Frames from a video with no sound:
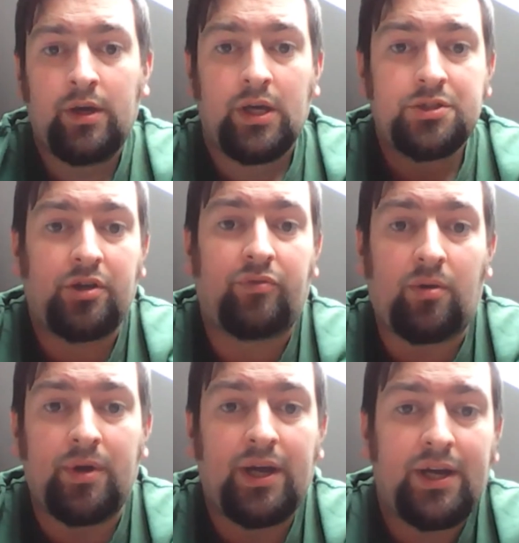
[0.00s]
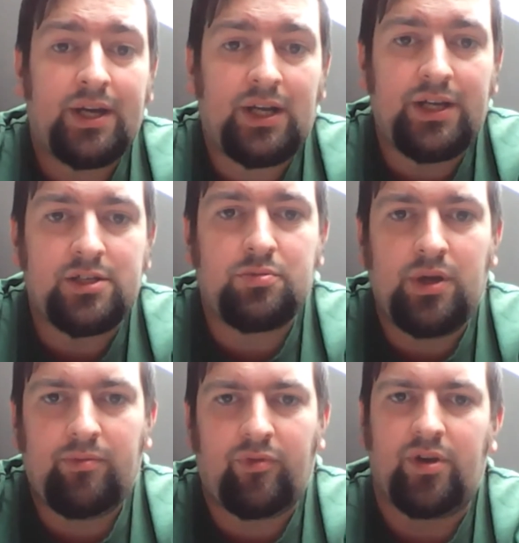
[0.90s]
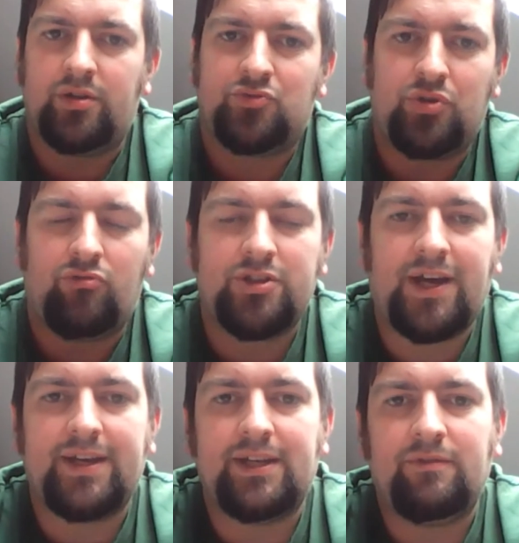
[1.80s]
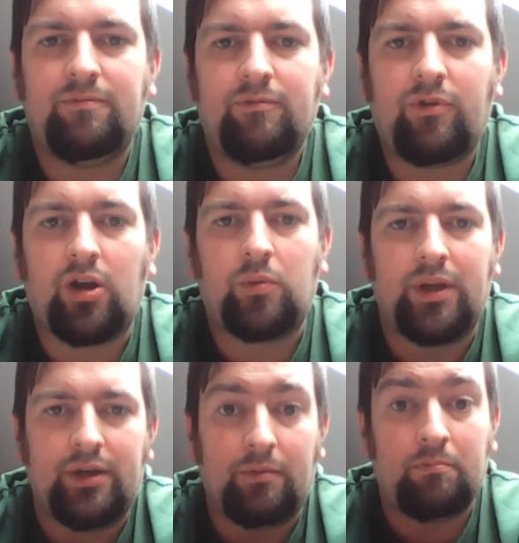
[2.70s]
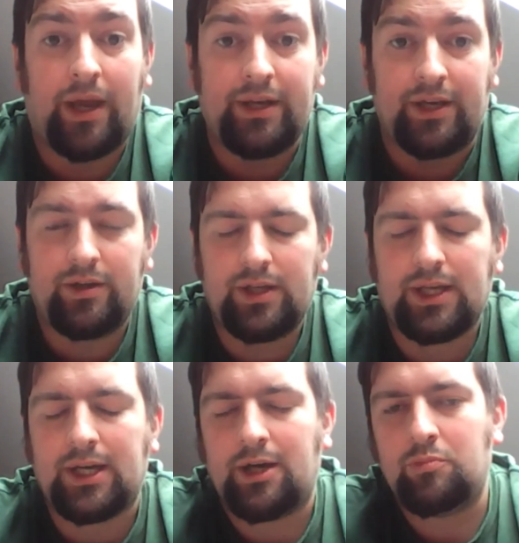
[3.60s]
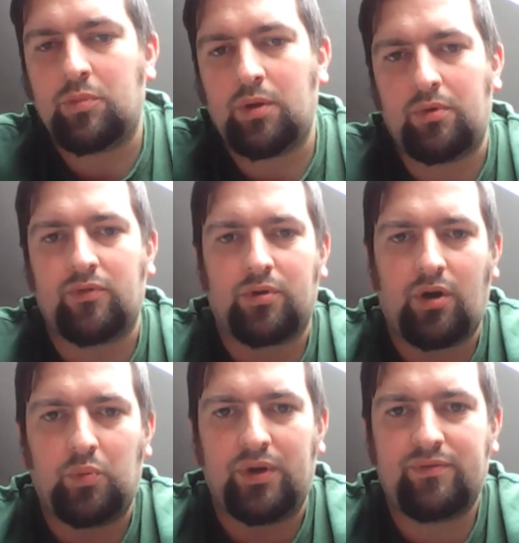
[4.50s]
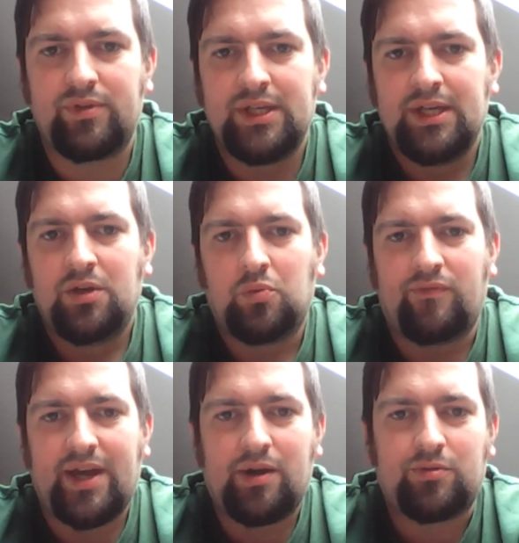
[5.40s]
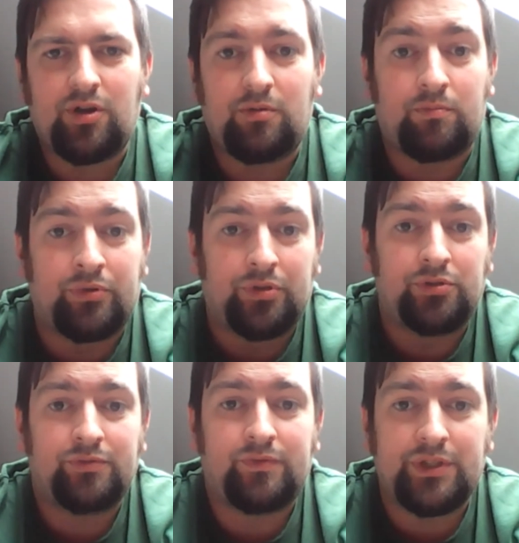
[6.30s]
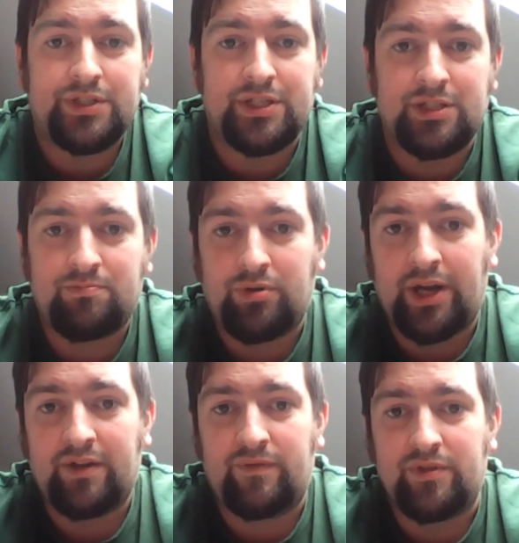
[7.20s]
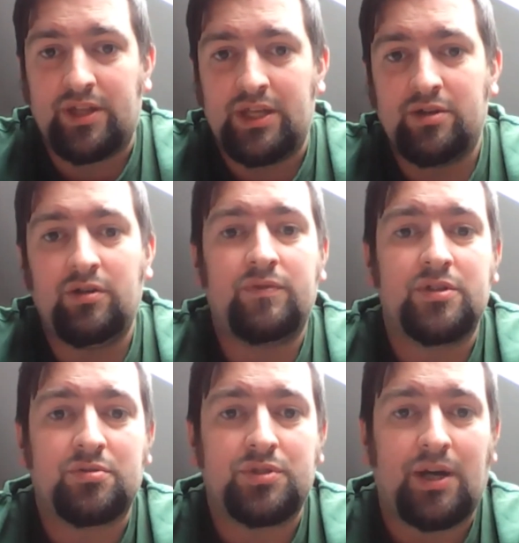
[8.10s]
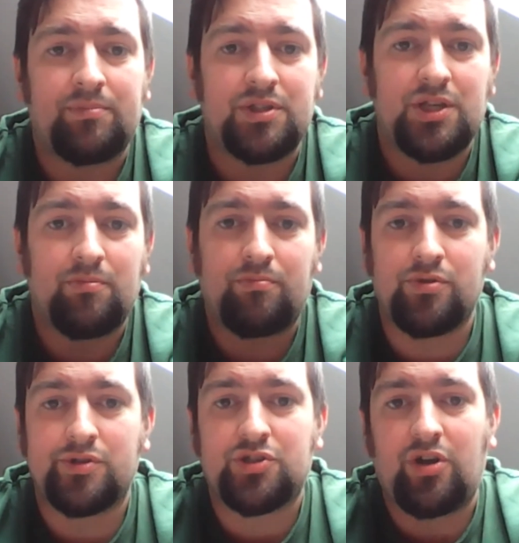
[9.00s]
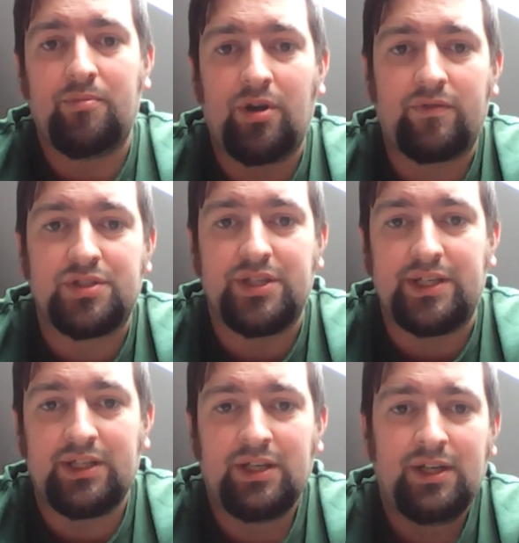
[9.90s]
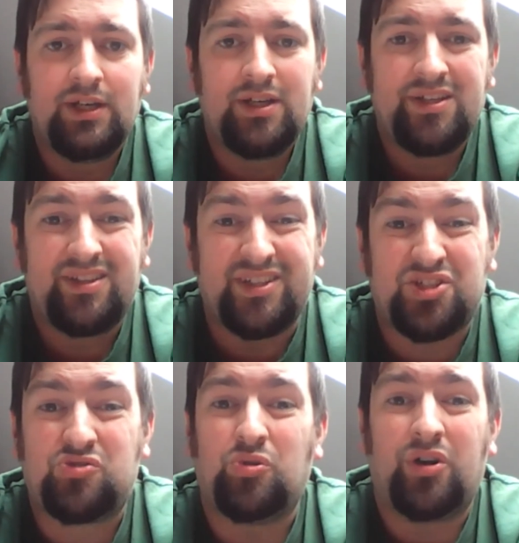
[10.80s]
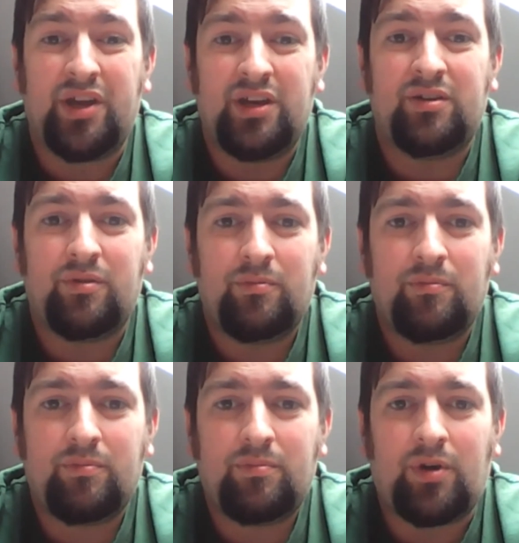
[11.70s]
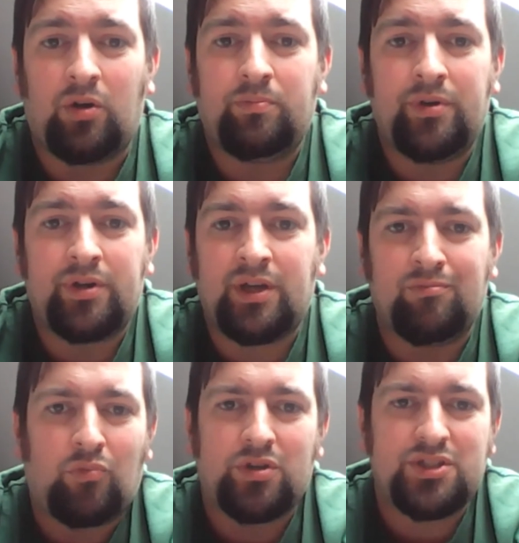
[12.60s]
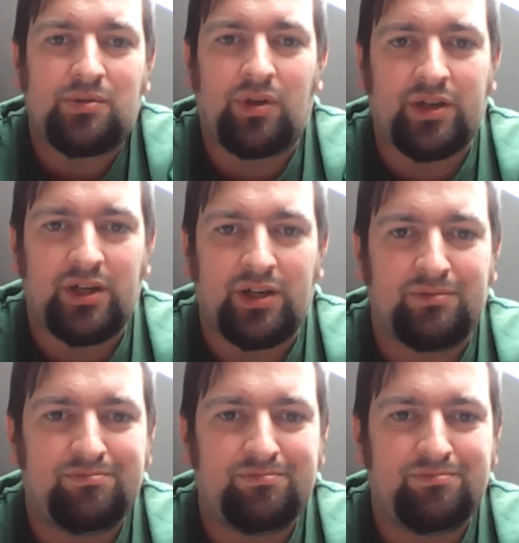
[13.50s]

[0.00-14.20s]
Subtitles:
So from a clean sweep for Drew retaining following Mania that we've all gone with, we've now got Braun versus Bray for the Universal Championship. Braun Strowman obviously destroying Goldberg in what seemed like a